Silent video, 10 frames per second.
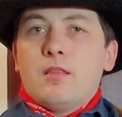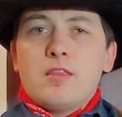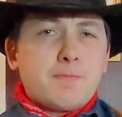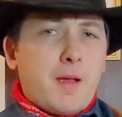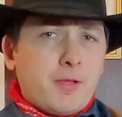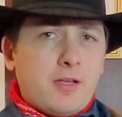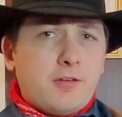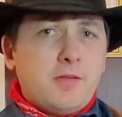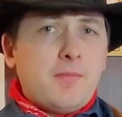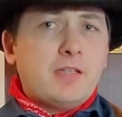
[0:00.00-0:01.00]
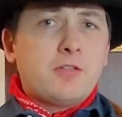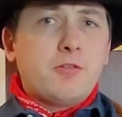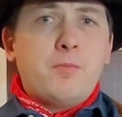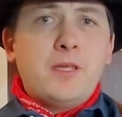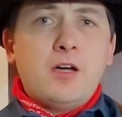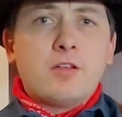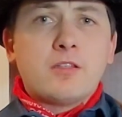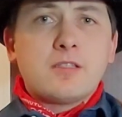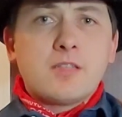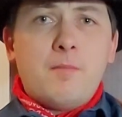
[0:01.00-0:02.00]
This popularity made it go beyond
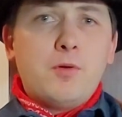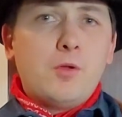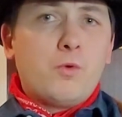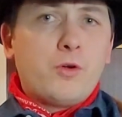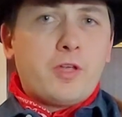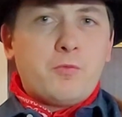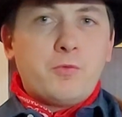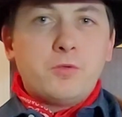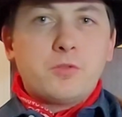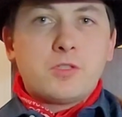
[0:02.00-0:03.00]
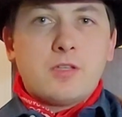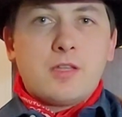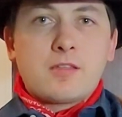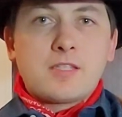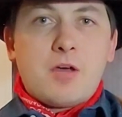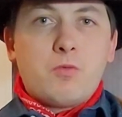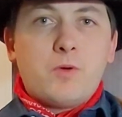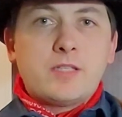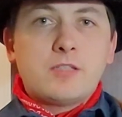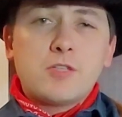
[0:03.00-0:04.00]
its humble working roots in the
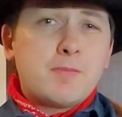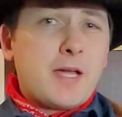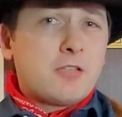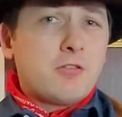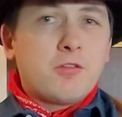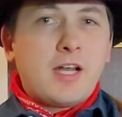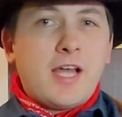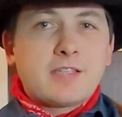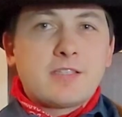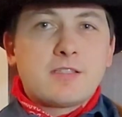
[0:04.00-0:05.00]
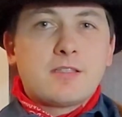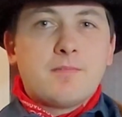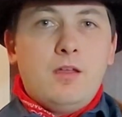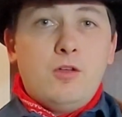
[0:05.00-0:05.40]
Southwest to expand to other classes.